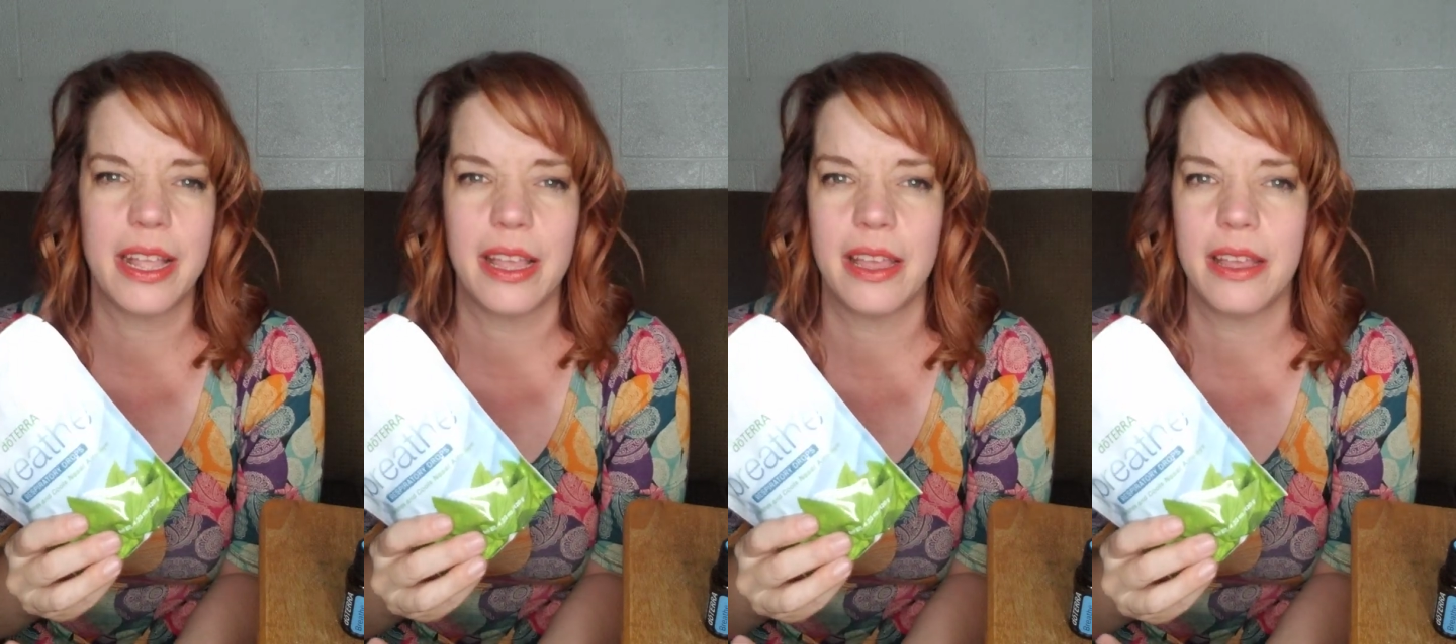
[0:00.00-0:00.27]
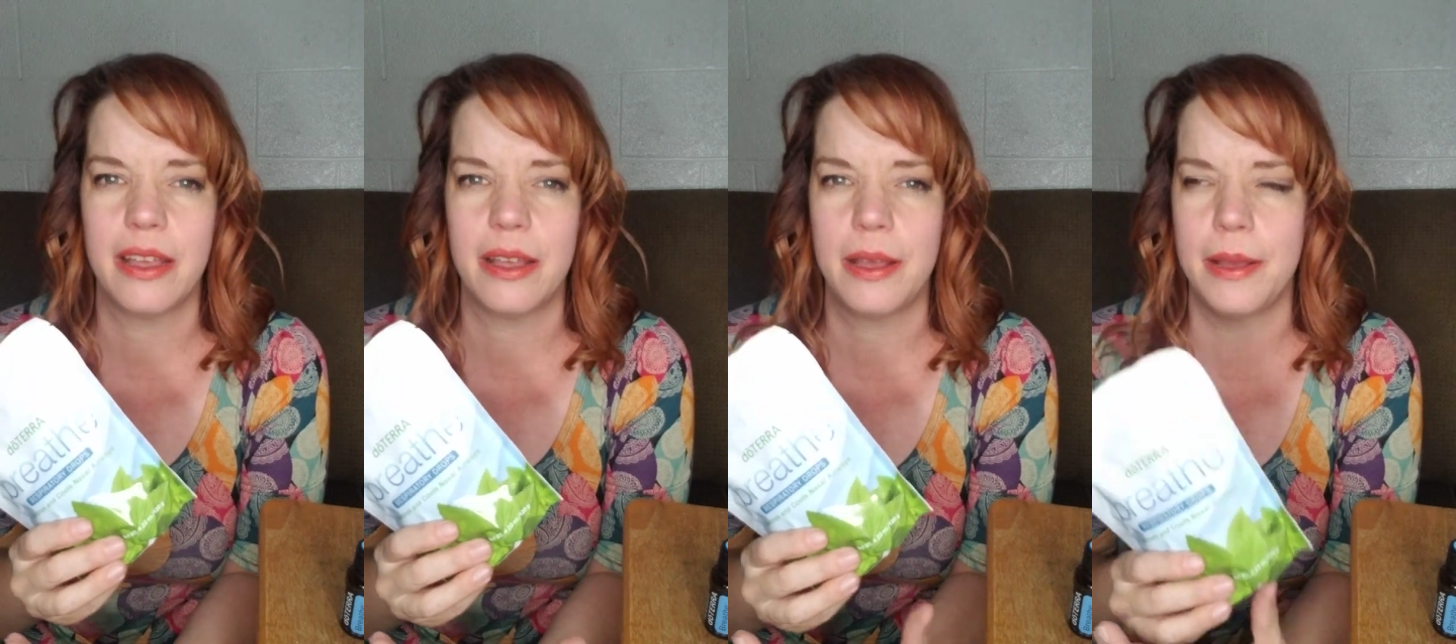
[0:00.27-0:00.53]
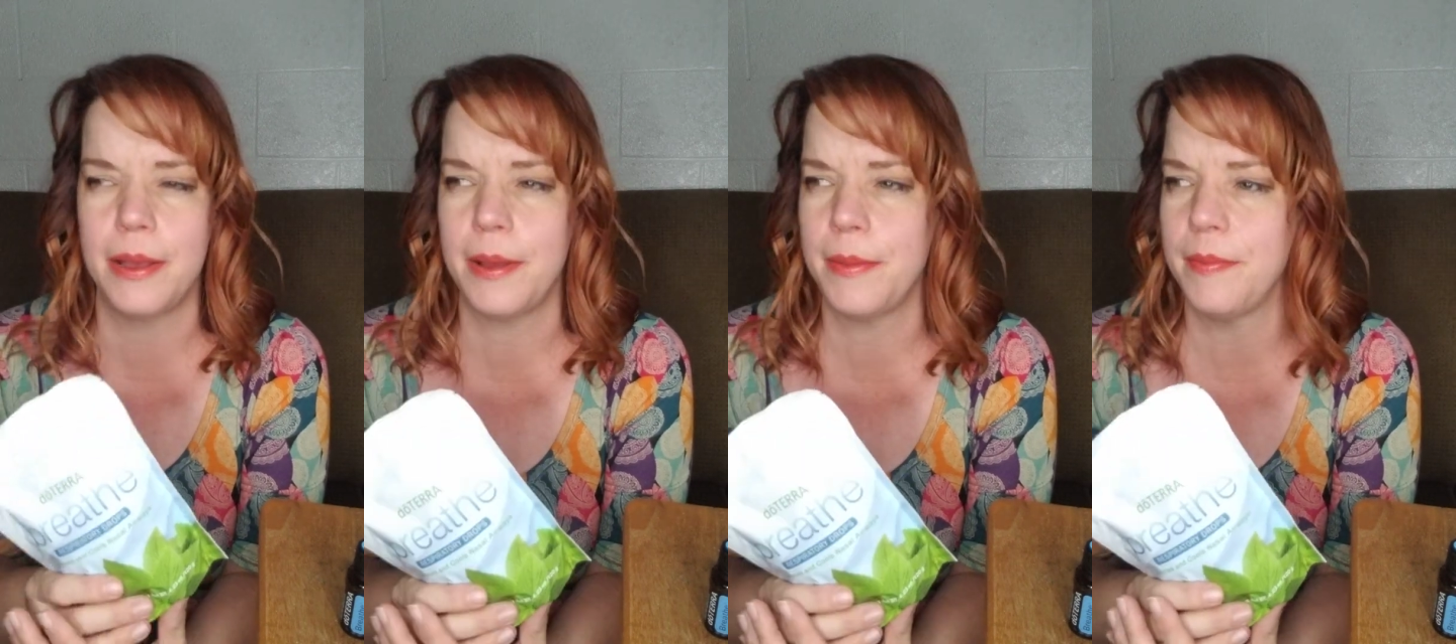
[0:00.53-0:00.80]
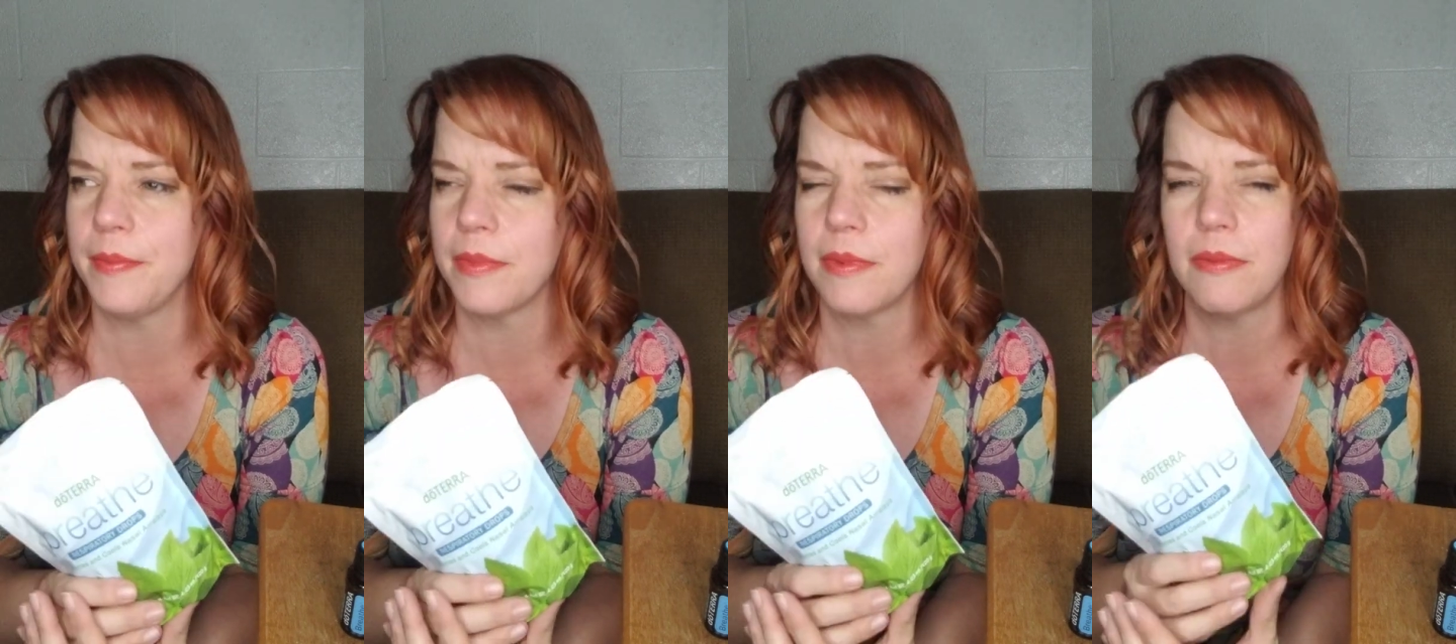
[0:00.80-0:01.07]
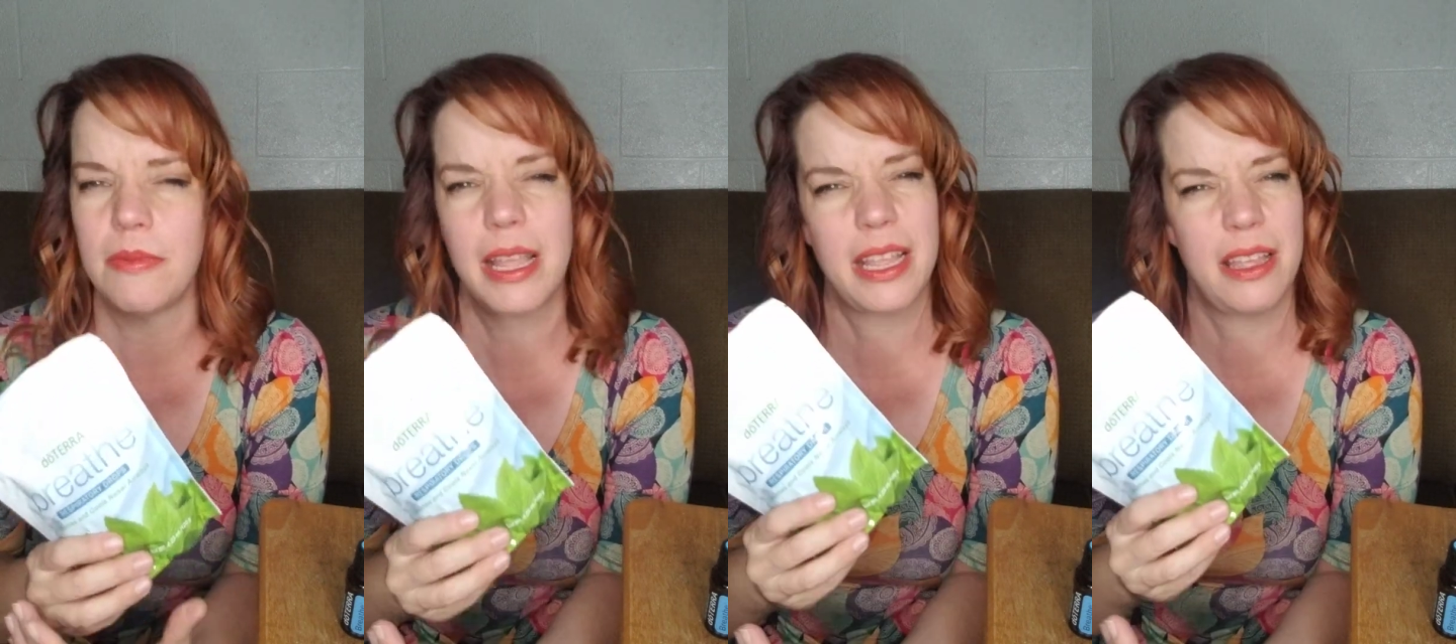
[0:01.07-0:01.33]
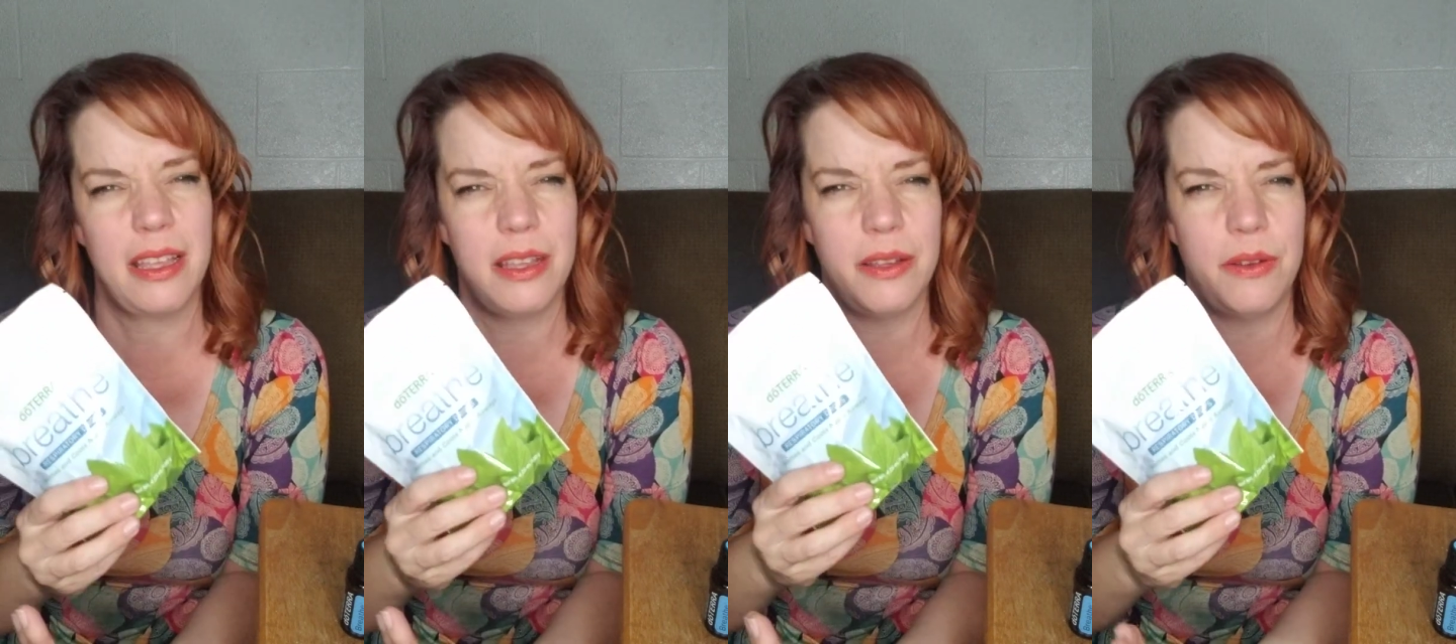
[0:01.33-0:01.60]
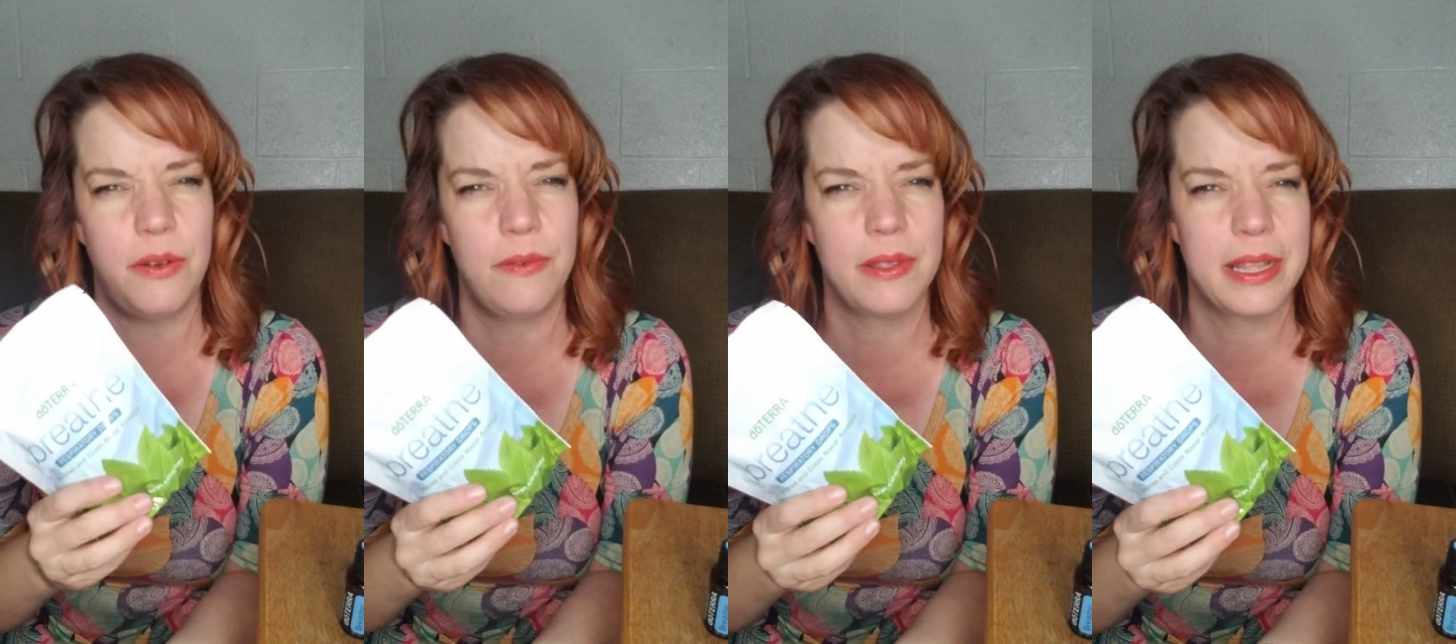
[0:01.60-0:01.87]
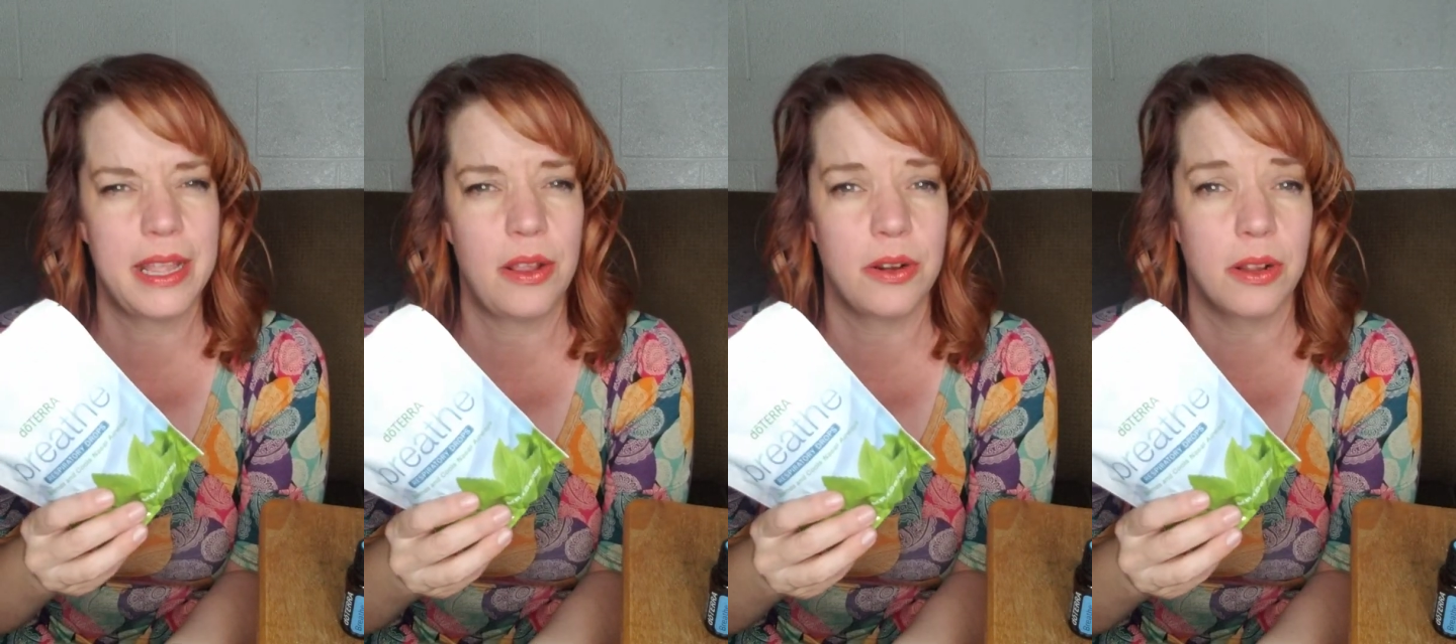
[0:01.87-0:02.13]
a
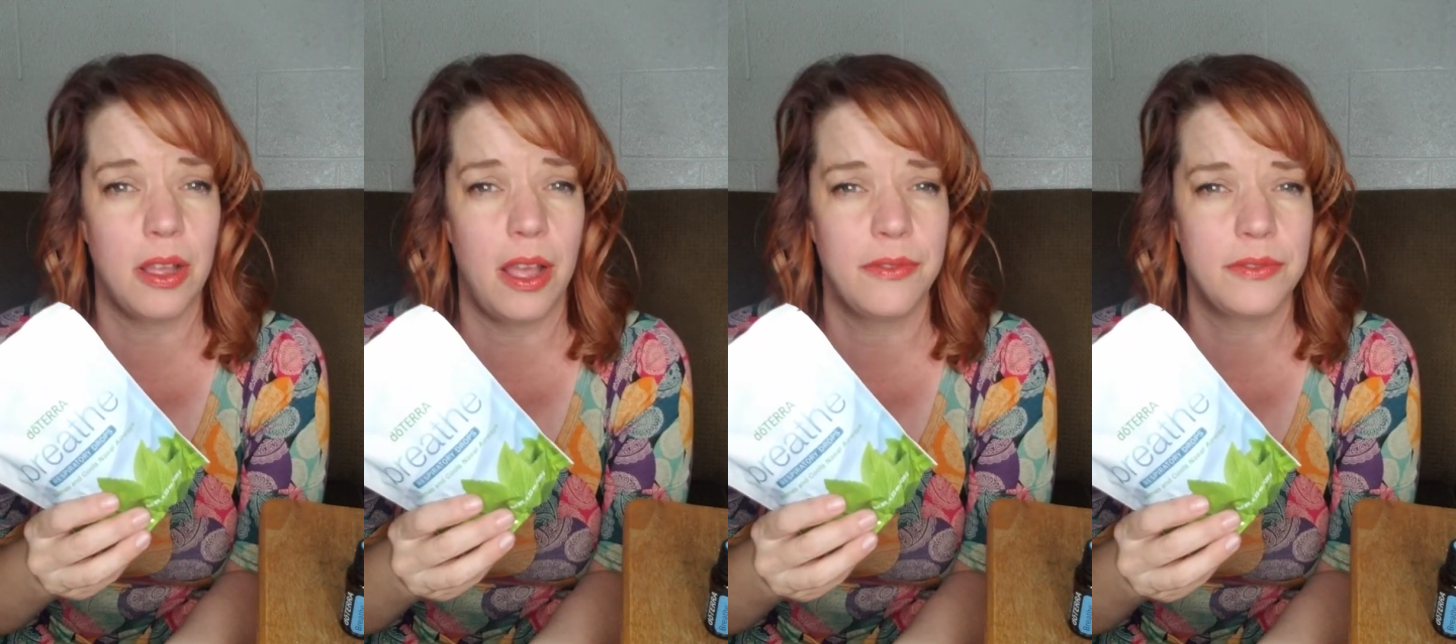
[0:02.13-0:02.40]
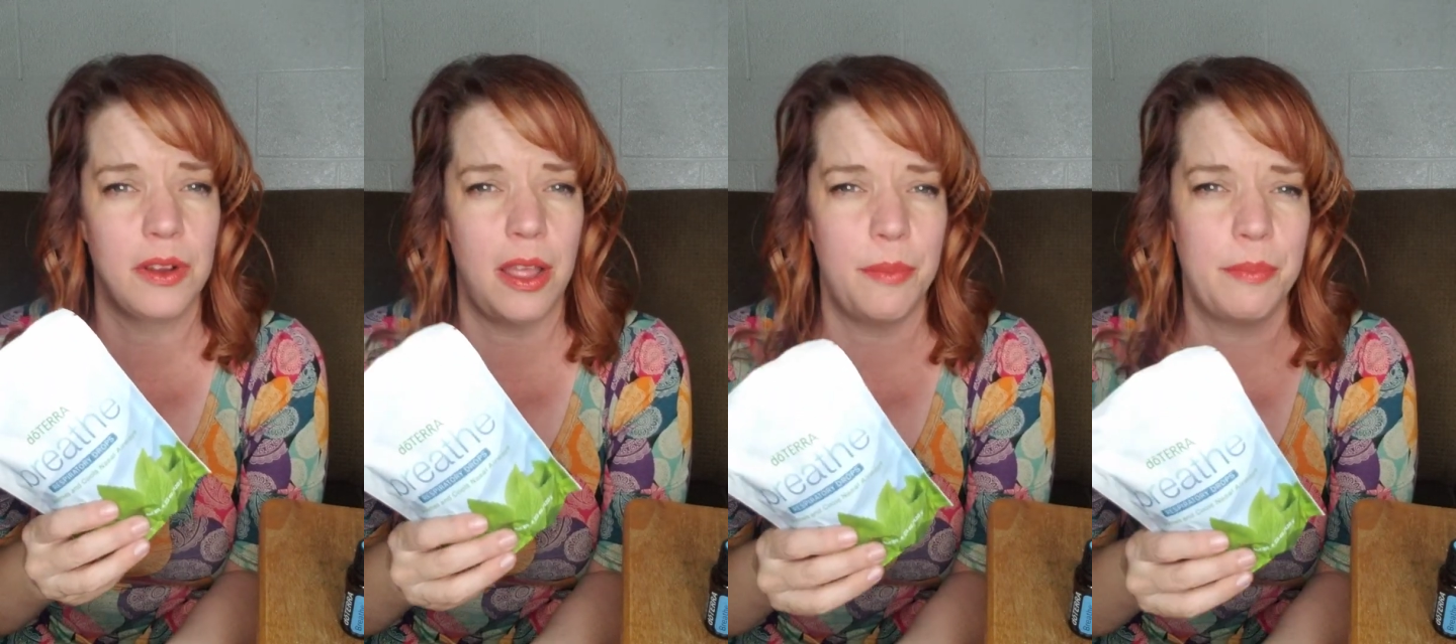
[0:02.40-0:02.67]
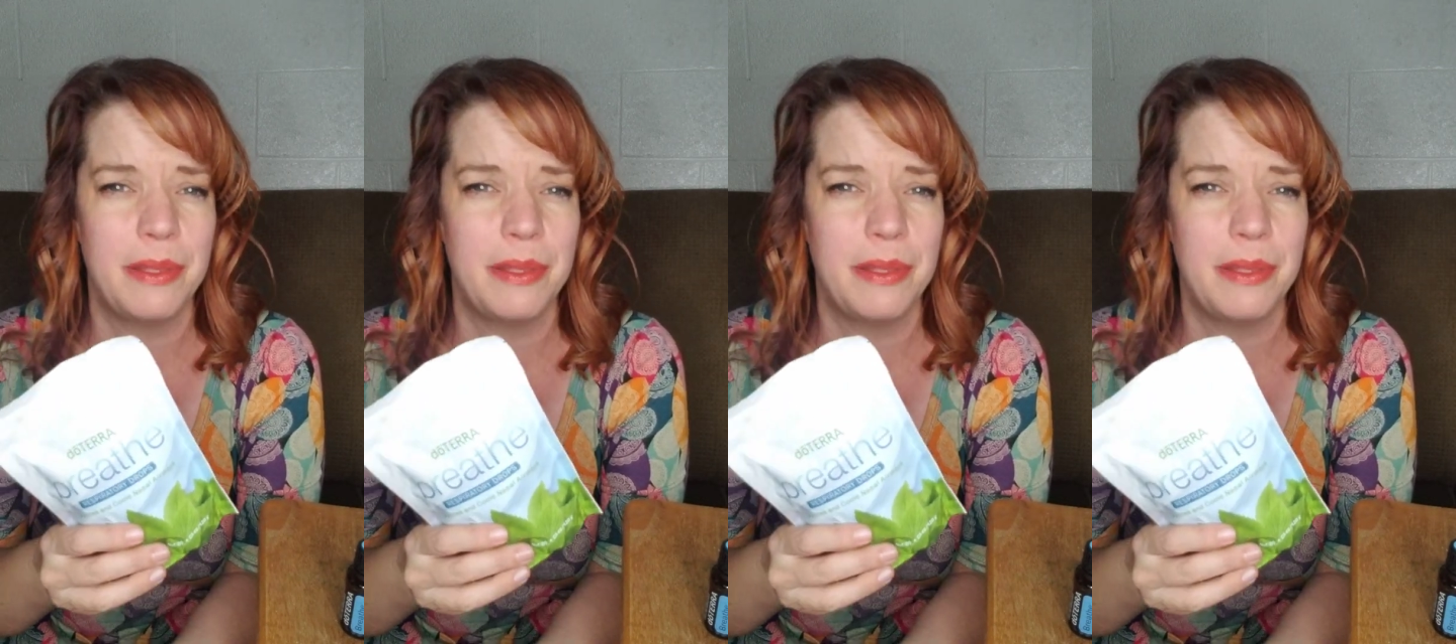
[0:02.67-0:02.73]
over-the-counter cough drop,